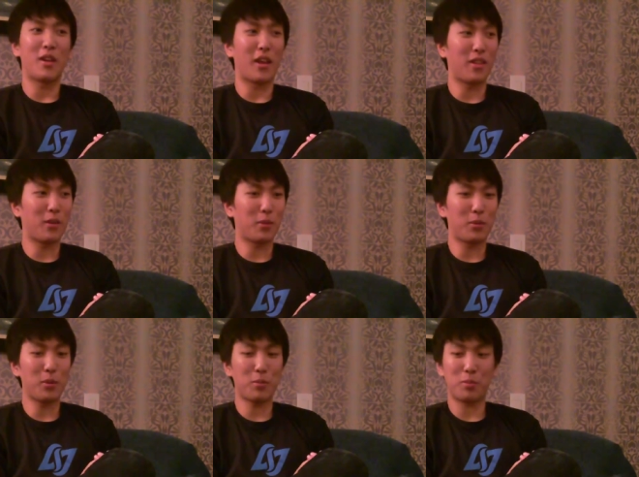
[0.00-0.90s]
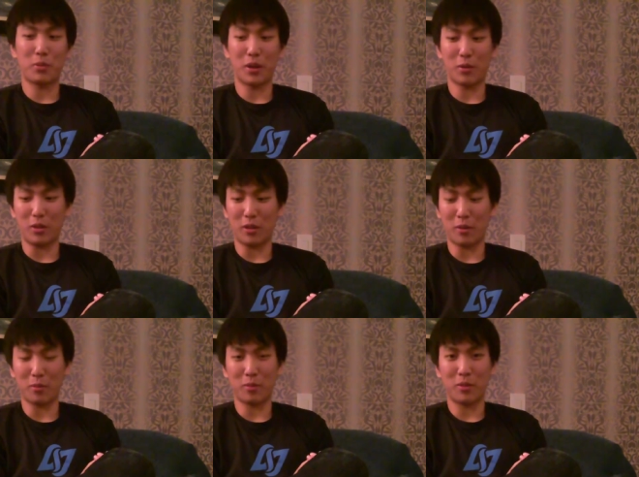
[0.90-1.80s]
And then when we played with
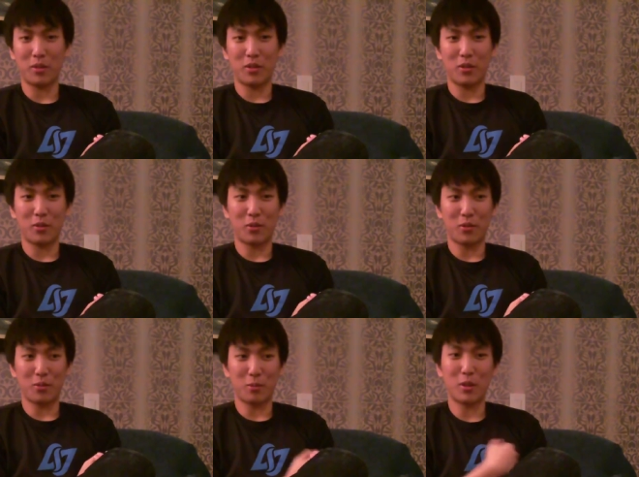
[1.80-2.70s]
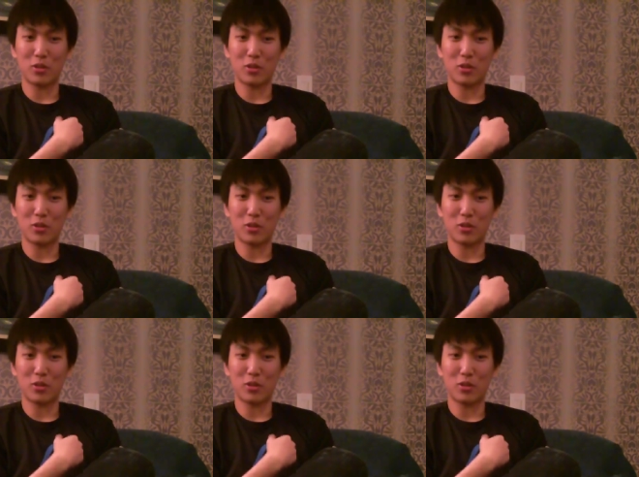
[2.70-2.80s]
him, me